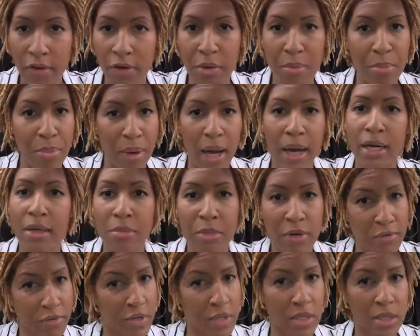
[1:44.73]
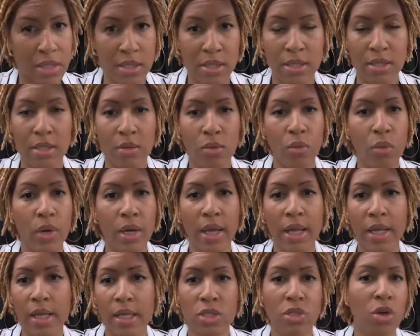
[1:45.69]
bottom of this, what I
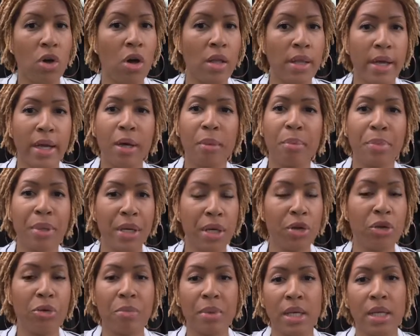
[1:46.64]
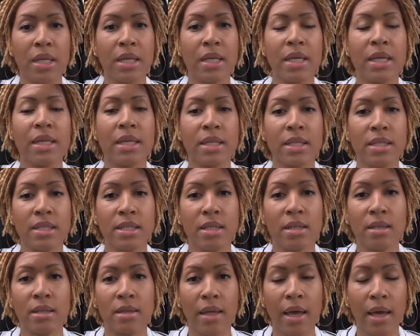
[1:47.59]
like to call like a pyramid, it is
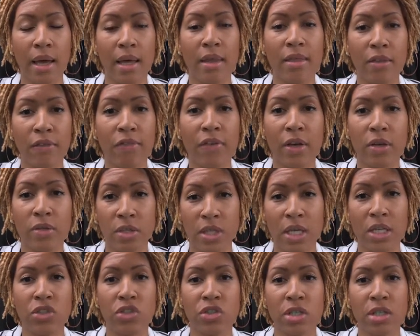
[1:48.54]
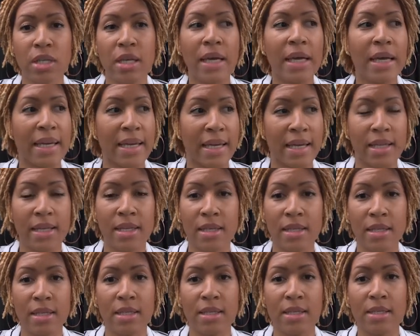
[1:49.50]
at the foundation. It
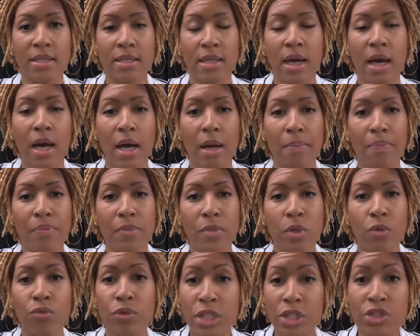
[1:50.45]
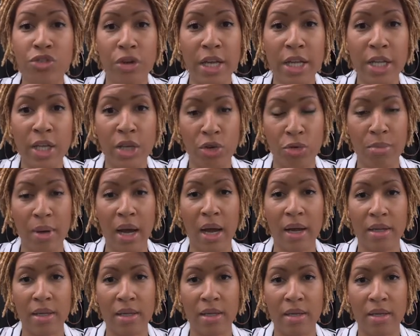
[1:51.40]
is retraining your
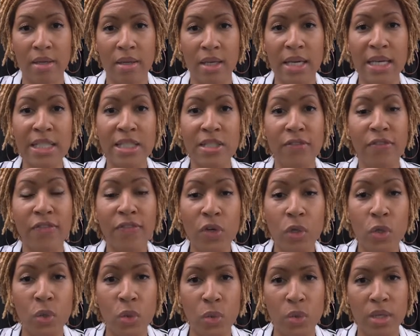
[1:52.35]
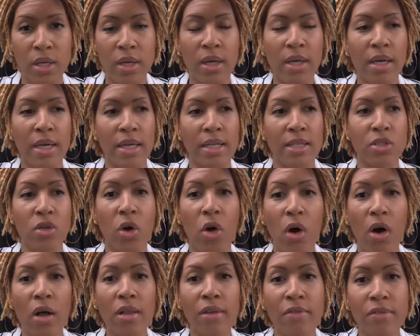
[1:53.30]
body. It's food. It's
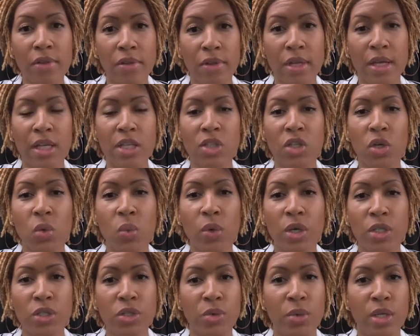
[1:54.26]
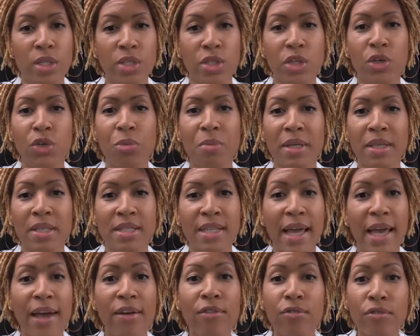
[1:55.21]
all of the things that we do as humans
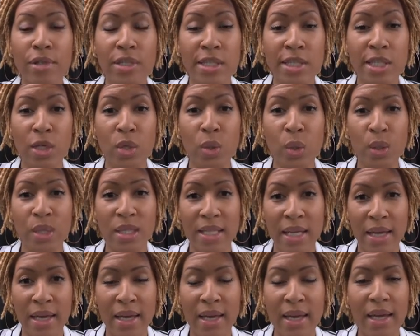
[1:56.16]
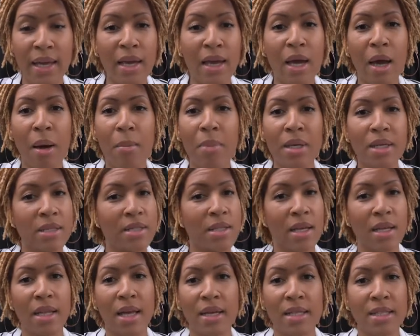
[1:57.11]
every single day, but a
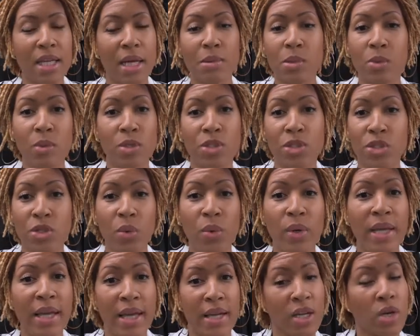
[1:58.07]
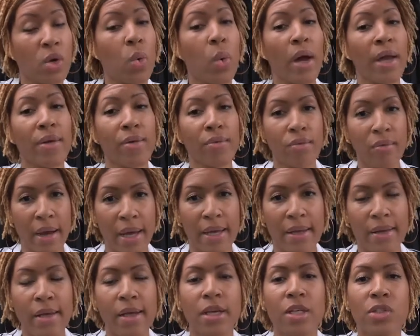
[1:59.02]
lot of times we just don't get it quite right.
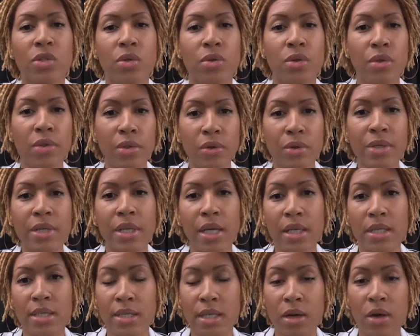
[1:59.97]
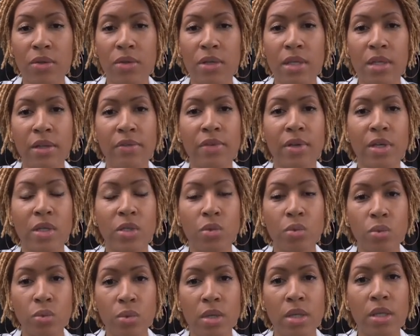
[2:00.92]
So the 30 Days to Healthy Living is
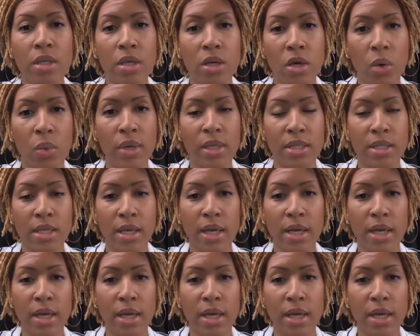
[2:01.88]
really going to